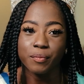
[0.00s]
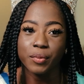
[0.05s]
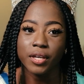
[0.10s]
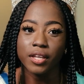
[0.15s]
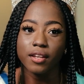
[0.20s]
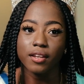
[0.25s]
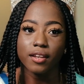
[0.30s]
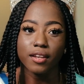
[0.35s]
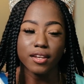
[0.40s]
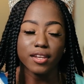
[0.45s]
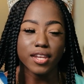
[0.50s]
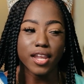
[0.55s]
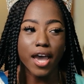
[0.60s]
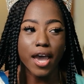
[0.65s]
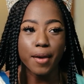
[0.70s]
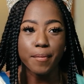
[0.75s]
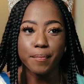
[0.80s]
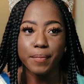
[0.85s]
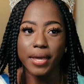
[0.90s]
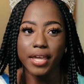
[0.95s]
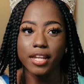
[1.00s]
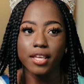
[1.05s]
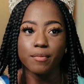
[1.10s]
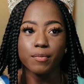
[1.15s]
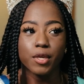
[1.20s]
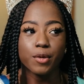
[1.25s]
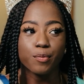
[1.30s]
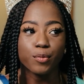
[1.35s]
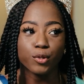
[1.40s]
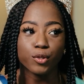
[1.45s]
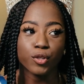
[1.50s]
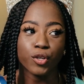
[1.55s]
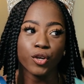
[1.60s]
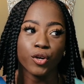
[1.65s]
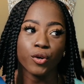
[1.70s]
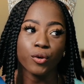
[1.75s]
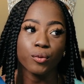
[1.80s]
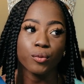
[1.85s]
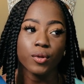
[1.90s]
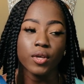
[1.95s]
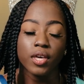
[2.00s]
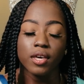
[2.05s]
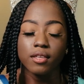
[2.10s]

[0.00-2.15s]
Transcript: but not many people know